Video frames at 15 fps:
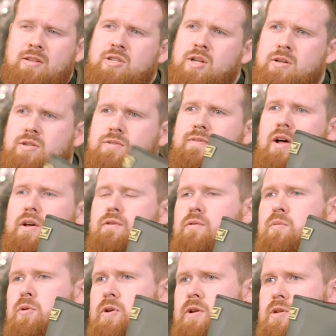in terms of value
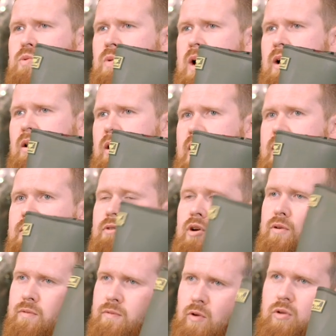for money as well, like you've
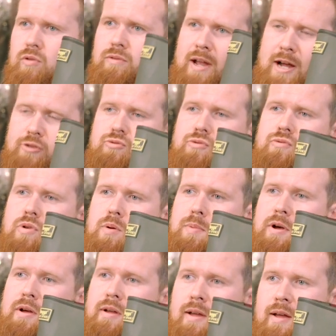got full natural
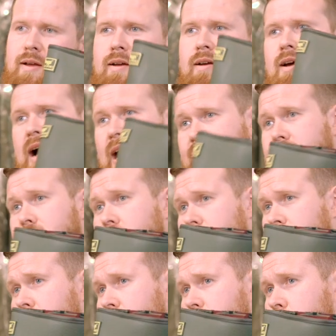rubber, and they're at a
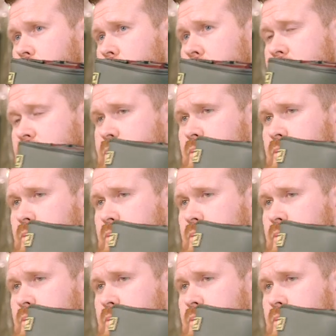very good price